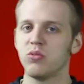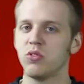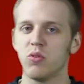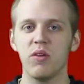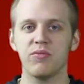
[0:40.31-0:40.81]

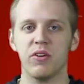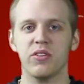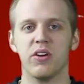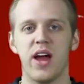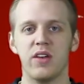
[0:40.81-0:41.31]
grow
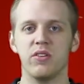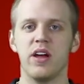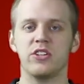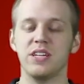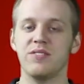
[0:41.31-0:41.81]
further and
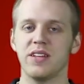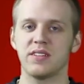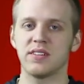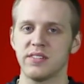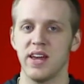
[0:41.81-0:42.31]
achieve that
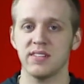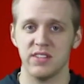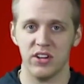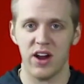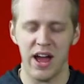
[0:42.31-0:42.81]
success
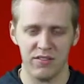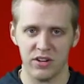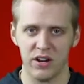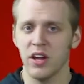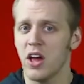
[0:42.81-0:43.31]
that you're
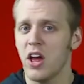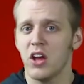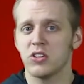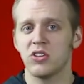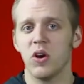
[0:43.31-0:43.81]
after.
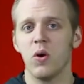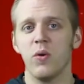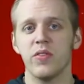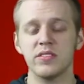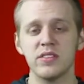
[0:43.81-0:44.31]

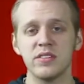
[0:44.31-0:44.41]
So this